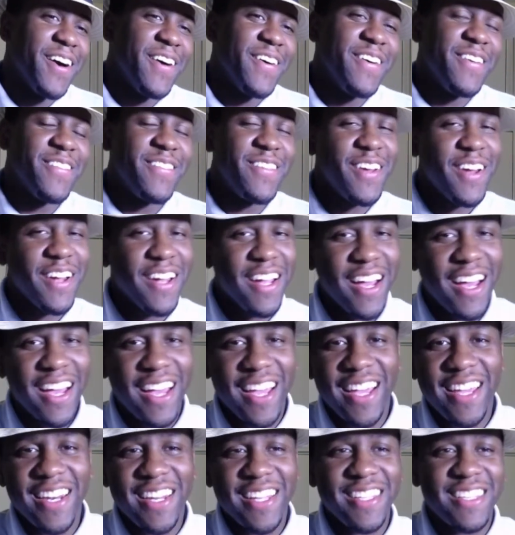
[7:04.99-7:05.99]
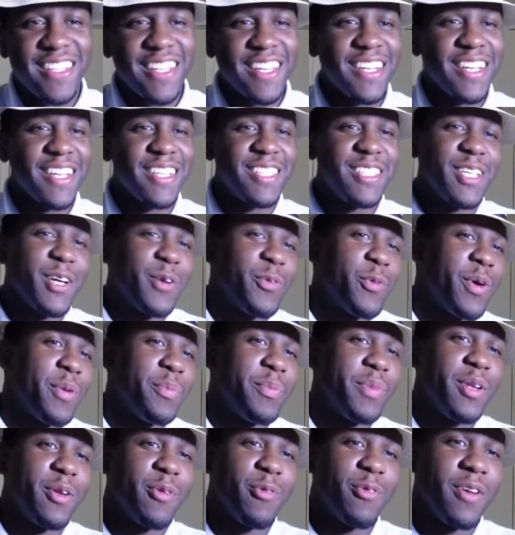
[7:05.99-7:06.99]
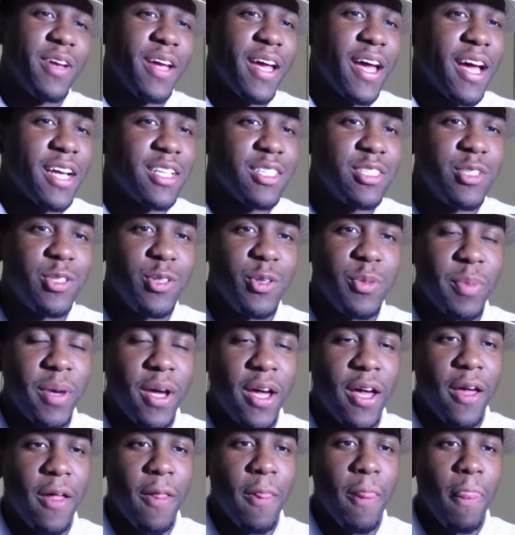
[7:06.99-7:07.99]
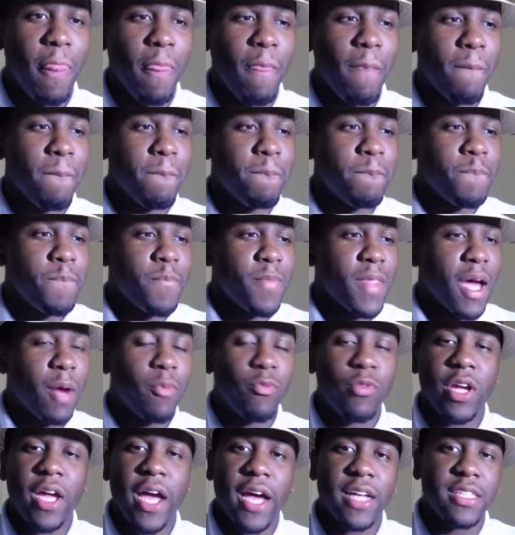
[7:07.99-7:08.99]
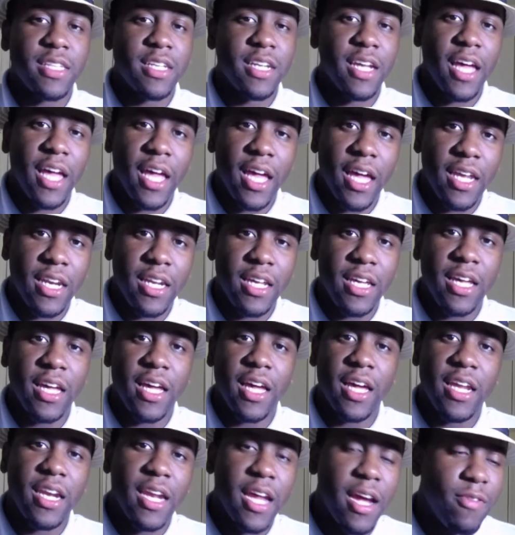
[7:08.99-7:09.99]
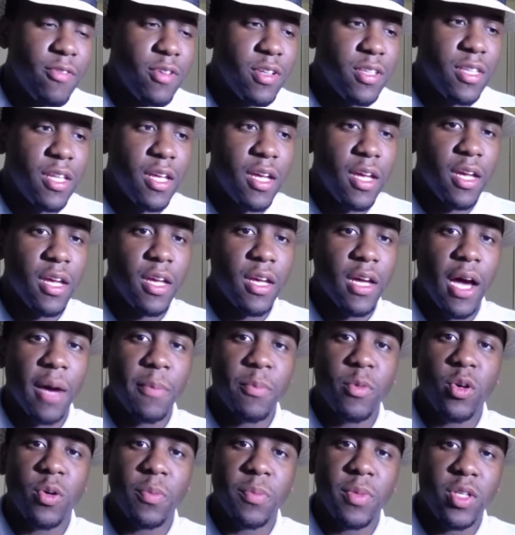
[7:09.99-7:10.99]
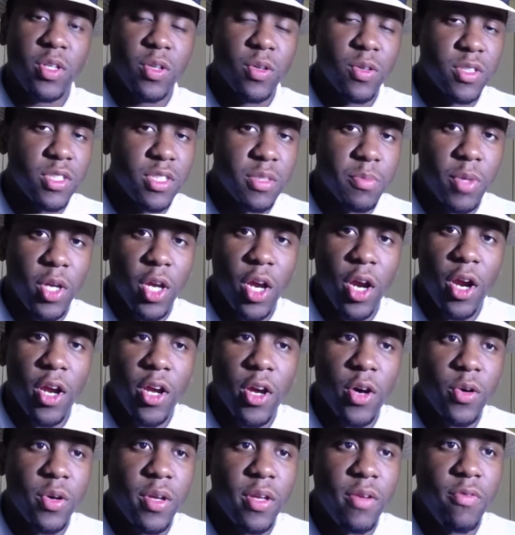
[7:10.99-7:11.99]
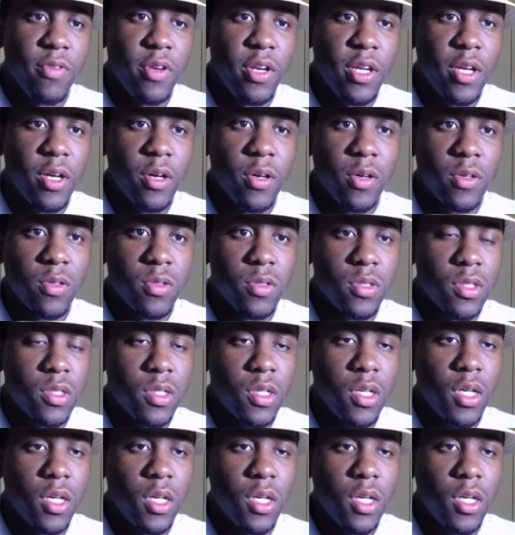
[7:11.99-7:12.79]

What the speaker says: If y'all got anything that y'all want me to react to, man, I'm reacting to any and everything. I'm going to be doing some karaoke videos.